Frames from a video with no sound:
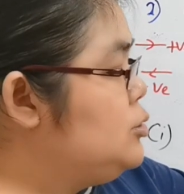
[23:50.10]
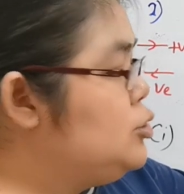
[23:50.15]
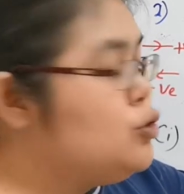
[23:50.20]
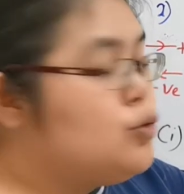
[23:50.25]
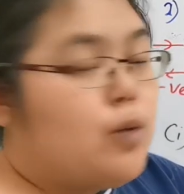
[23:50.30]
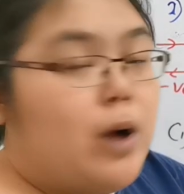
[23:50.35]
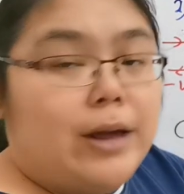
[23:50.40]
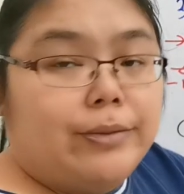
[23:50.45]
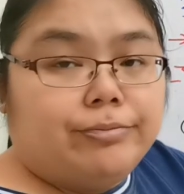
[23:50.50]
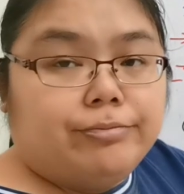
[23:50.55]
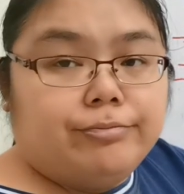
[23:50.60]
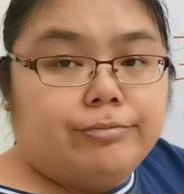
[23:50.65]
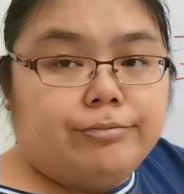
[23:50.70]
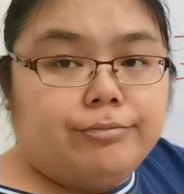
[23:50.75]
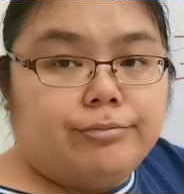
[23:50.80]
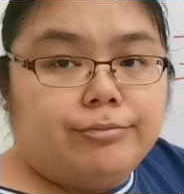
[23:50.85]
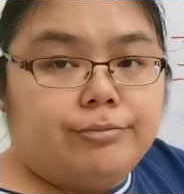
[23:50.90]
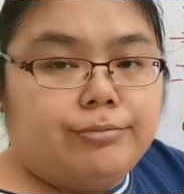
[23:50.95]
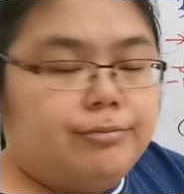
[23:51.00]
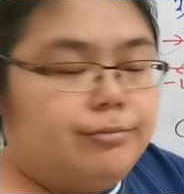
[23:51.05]
U1.
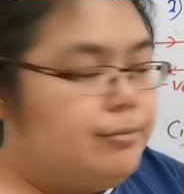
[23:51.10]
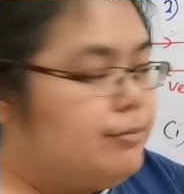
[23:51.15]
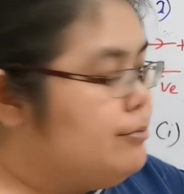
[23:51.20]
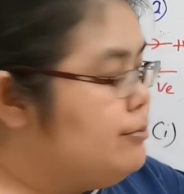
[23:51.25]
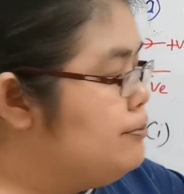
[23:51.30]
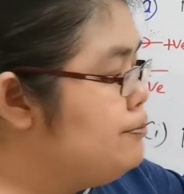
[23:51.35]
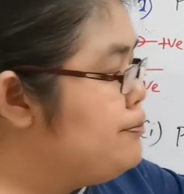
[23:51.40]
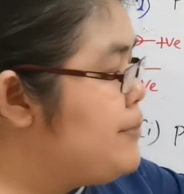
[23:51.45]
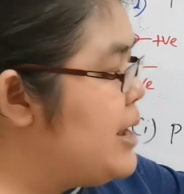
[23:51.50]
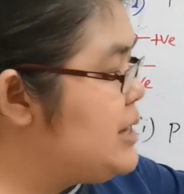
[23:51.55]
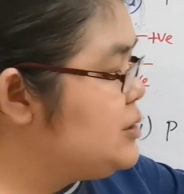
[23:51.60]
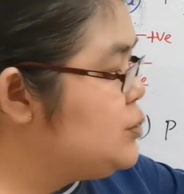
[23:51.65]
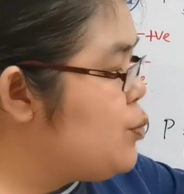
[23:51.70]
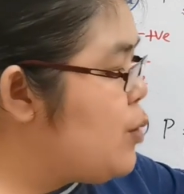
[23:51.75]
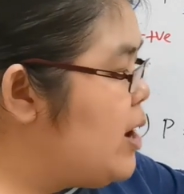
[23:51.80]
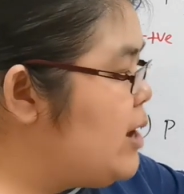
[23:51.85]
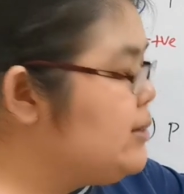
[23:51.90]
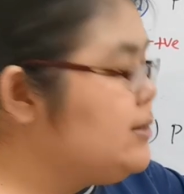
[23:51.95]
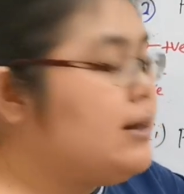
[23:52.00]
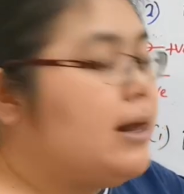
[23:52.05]
Mass
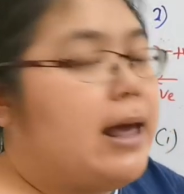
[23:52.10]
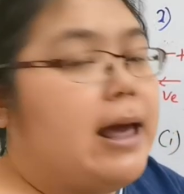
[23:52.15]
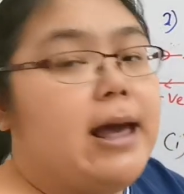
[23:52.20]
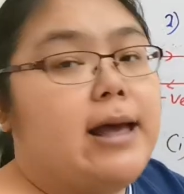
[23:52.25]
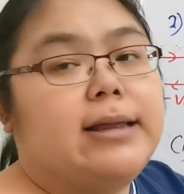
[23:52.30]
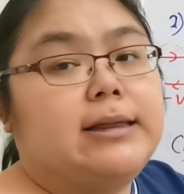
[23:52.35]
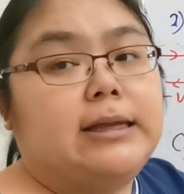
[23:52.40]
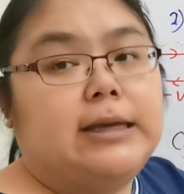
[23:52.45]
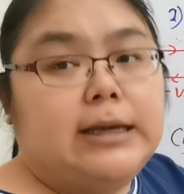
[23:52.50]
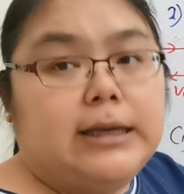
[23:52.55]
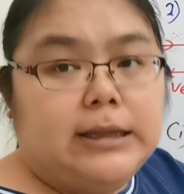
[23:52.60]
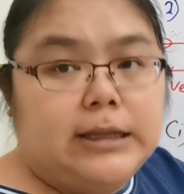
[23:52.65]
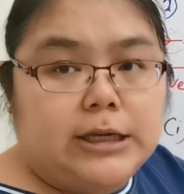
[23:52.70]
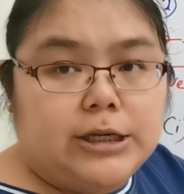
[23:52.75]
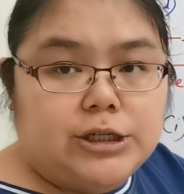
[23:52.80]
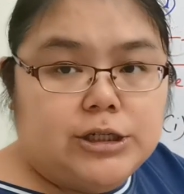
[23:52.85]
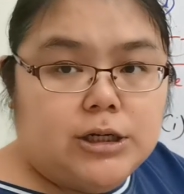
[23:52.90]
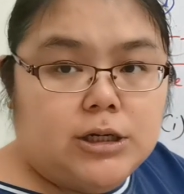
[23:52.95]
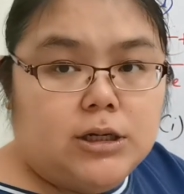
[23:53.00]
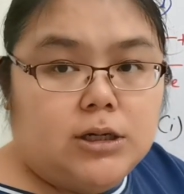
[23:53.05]
1 and
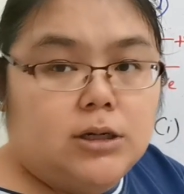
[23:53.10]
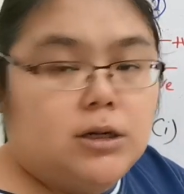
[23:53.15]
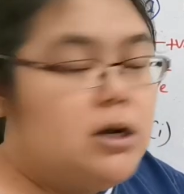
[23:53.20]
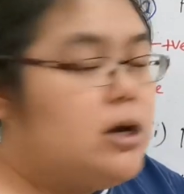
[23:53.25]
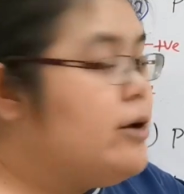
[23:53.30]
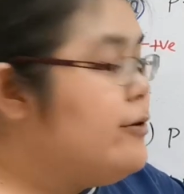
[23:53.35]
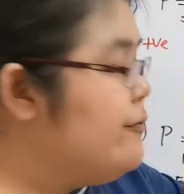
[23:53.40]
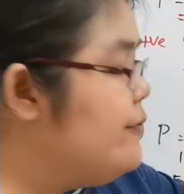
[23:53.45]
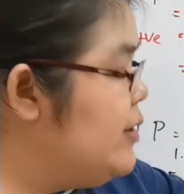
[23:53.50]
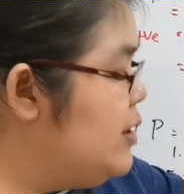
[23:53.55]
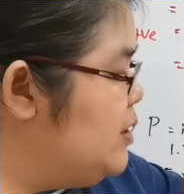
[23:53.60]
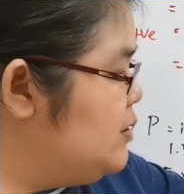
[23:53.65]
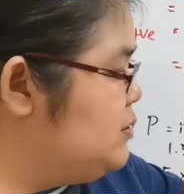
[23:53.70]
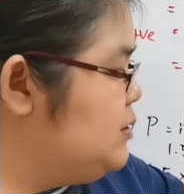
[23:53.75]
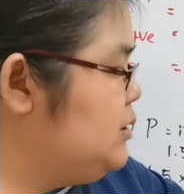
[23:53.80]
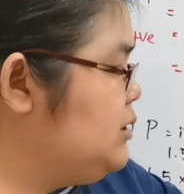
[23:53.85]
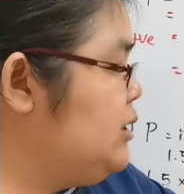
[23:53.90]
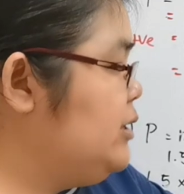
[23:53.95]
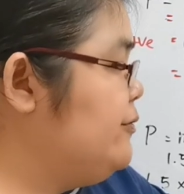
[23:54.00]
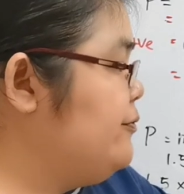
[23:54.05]
initial
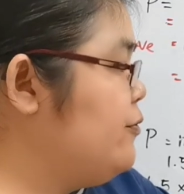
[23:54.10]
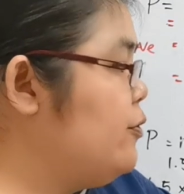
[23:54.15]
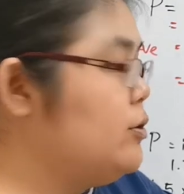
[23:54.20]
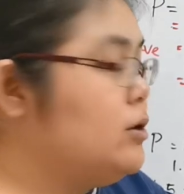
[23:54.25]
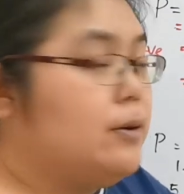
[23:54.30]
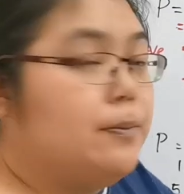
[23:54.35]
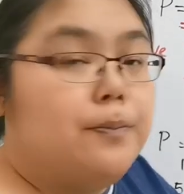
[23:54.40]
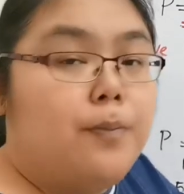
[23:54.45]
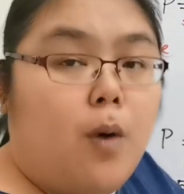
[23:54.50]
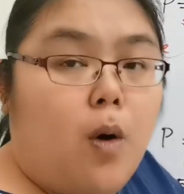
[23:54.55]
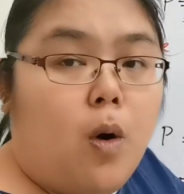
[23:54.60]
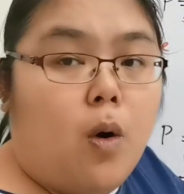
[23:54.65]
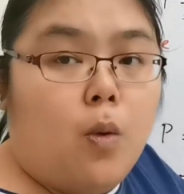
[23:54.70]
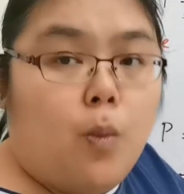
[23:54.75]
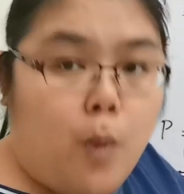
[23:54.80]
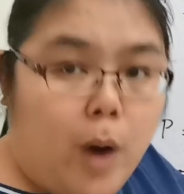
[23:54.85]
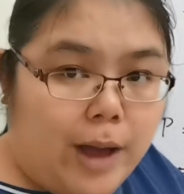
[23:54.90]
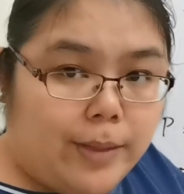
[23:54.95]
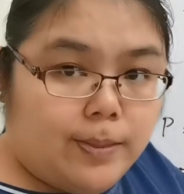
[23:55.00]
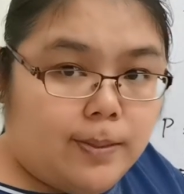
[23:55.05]
velocity for the ball
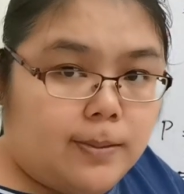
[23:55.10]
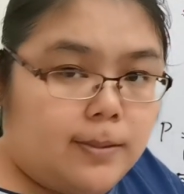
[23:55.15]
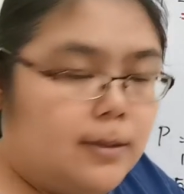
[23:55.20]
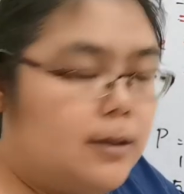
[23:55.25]
1.